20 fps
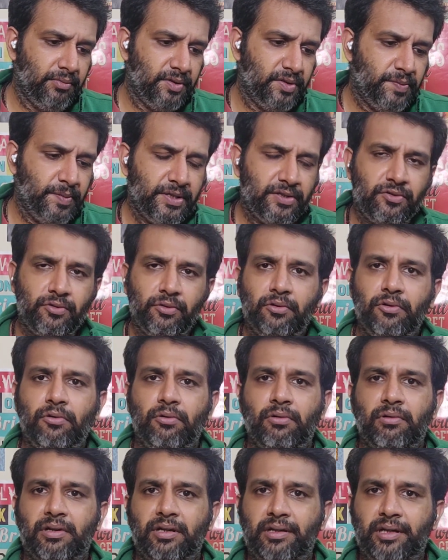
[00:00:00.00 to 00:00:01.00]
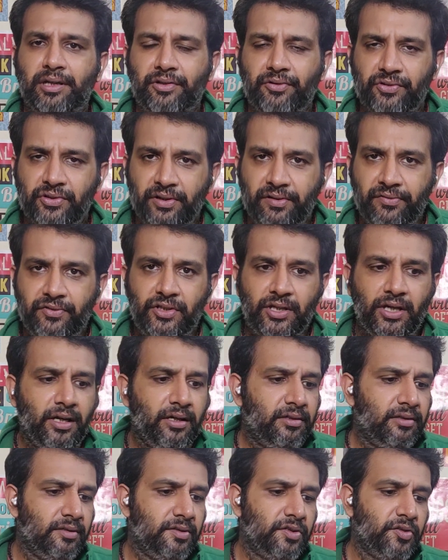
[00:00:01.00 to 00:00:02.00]
It's best to go get yourself
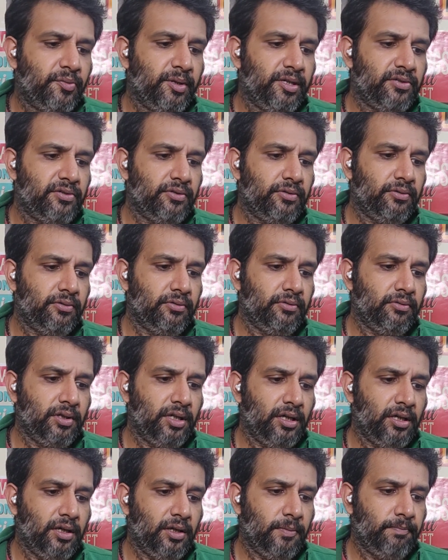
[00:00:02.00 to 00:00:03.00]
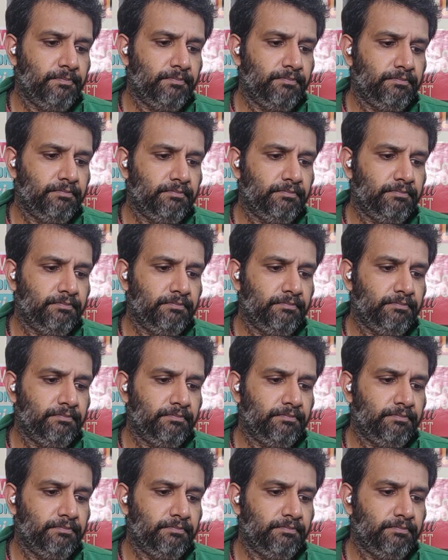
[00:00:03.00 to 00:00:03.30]
checked. It's best to